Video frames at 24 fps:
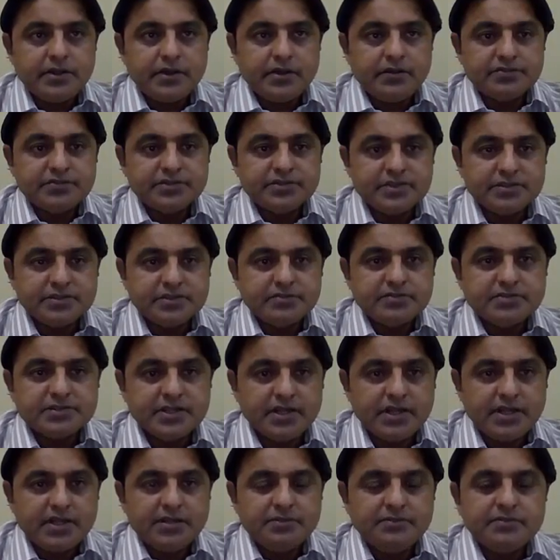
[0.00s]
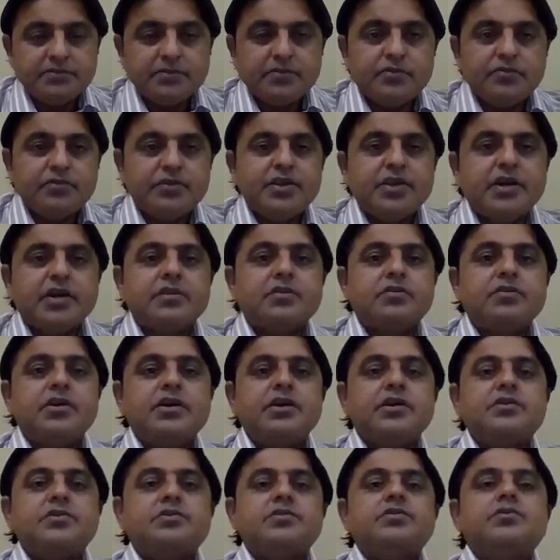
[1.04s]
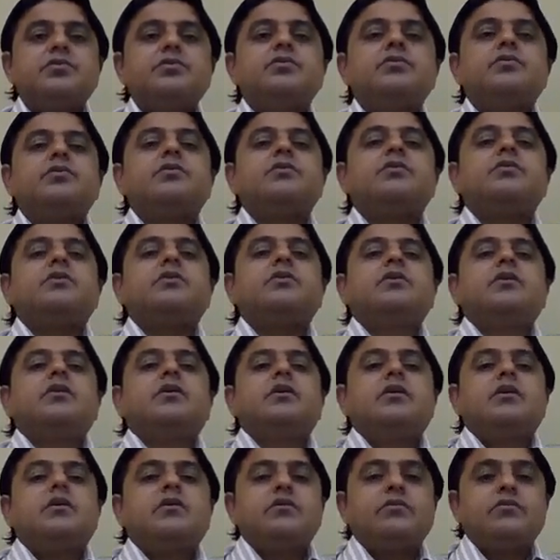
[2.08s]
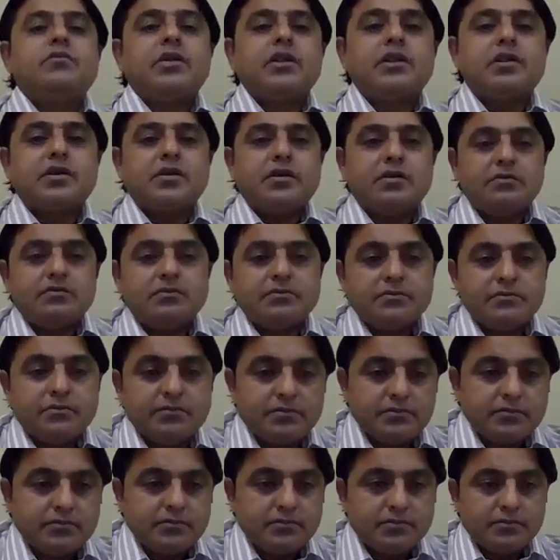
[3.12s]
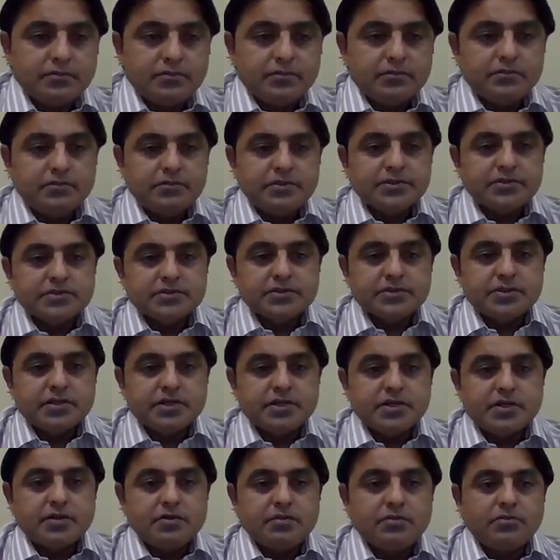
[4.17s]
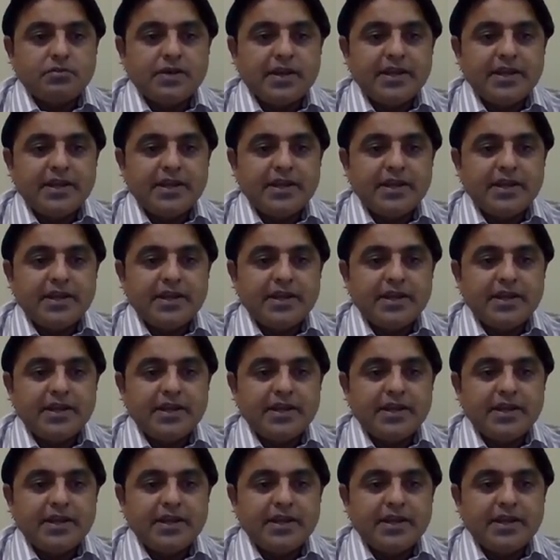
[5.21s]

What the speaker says: after some time, we are going to welcome Mr.